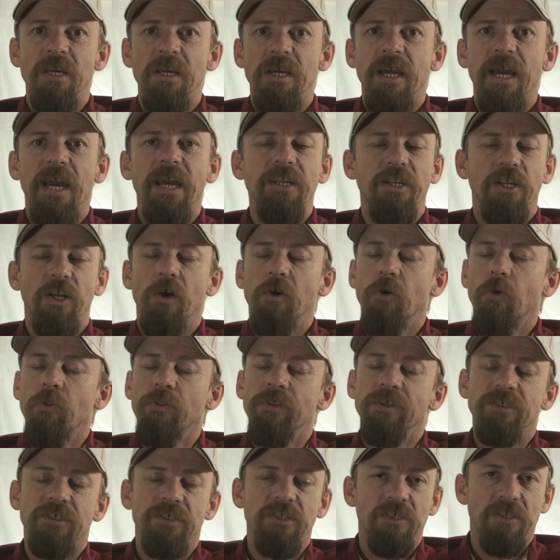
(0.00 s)
And no,
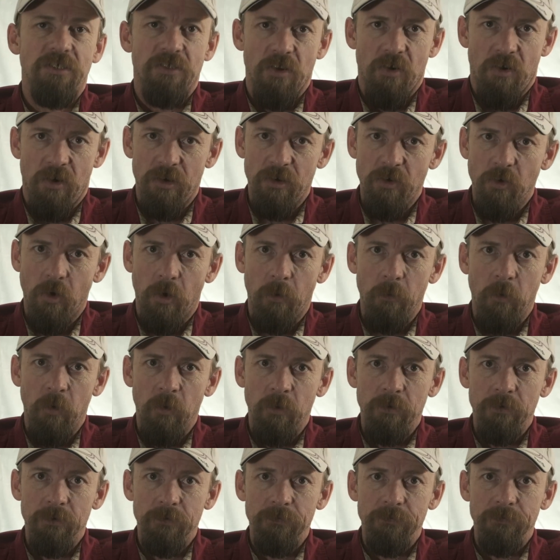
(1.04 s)
this is not normal,
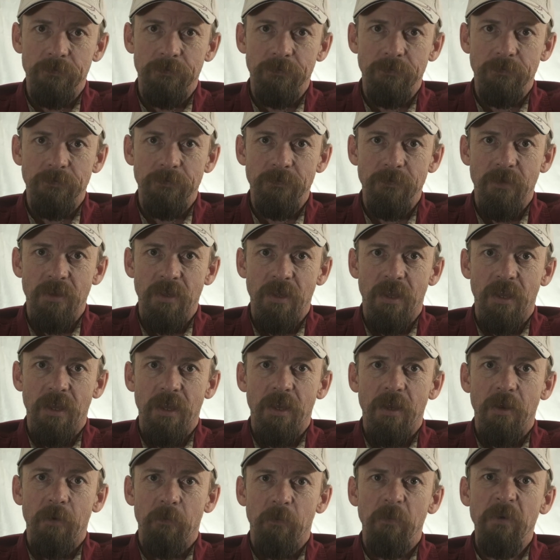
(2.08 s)

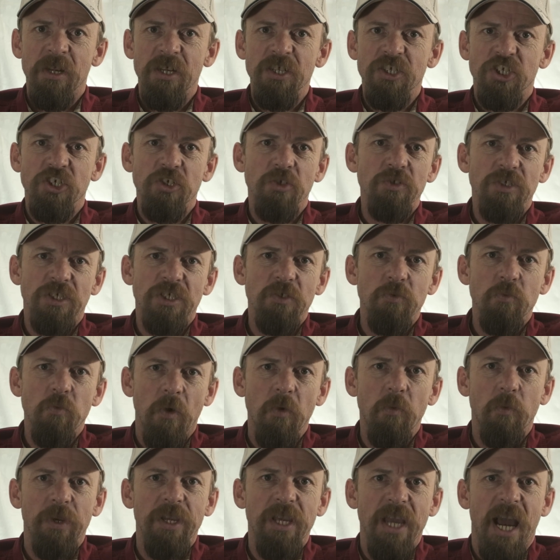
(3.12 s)
but it shows you
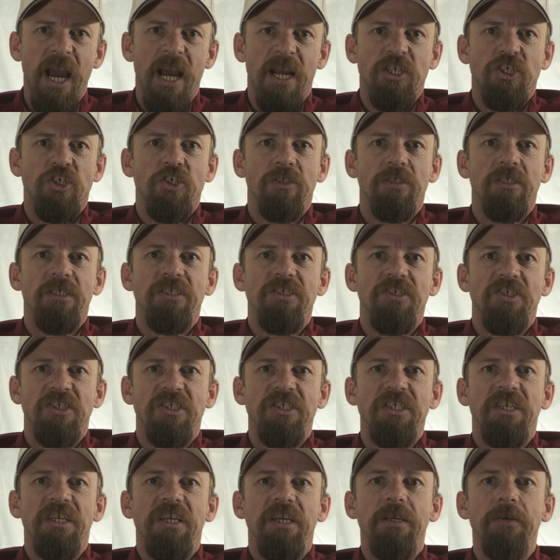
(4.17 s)
what we actually
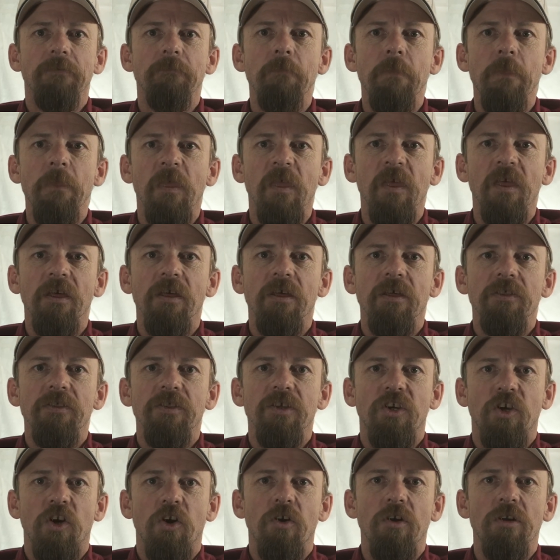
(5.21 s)
see.
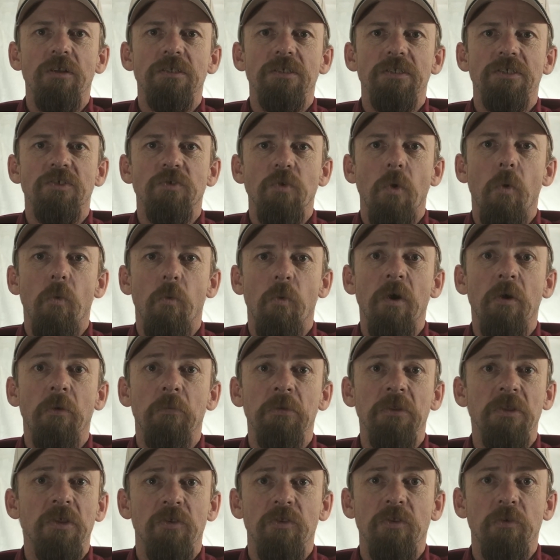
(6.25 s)
The current is well
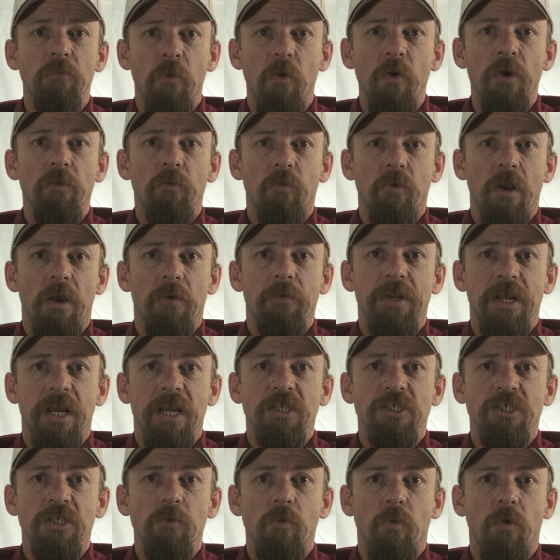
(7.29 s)
below the point where I would
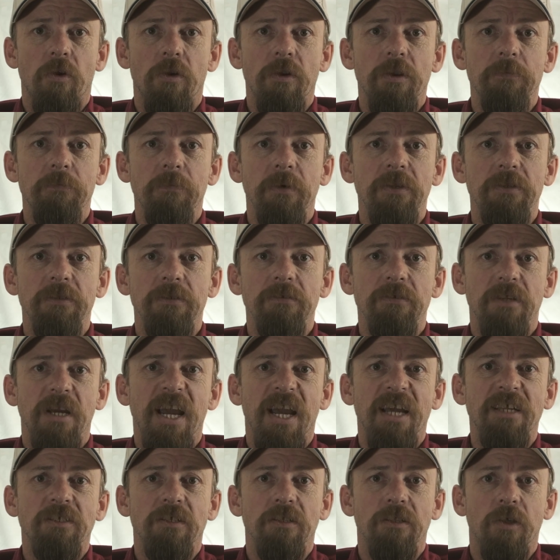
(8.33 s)
actually worry, but I
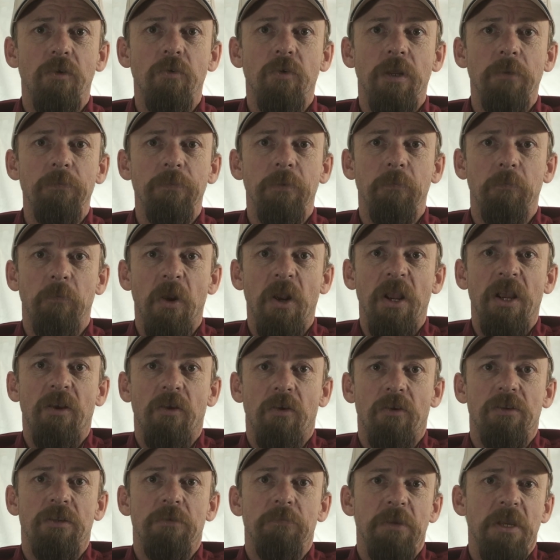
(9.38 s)
had to load up the
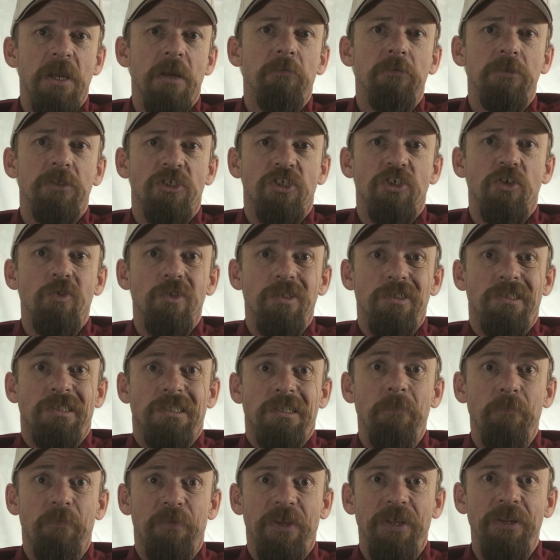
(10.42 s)
breaker to be able to show you
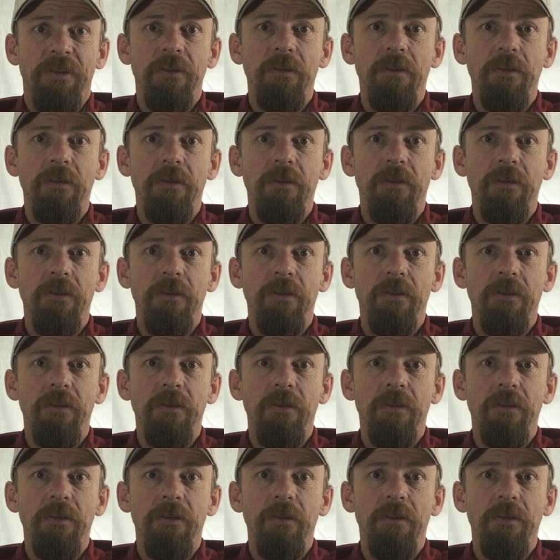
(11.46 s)
something.